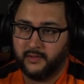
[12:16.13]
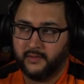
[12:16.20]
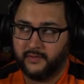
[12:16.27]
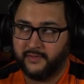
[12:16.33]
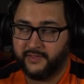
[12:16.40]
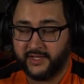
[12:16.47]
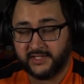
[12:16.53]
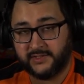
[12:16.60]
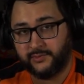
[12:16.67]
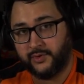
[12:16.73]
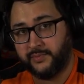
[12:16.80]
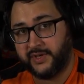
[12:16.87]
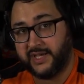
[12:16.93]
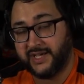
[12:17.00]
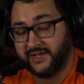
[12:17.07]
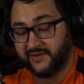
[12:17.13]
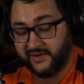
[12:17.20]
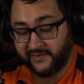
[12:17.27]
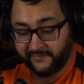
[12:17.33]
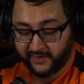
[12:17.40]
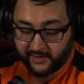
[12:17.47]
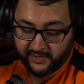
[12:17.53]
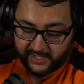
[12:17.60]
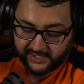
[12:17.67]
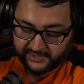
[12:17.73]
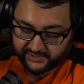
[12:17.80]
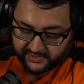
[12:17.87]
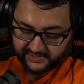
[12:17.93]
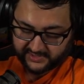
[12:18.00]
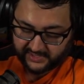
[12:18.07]
This will be very
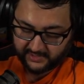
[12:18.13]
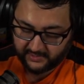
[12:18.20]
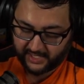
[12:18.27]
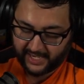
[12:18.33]
interesting.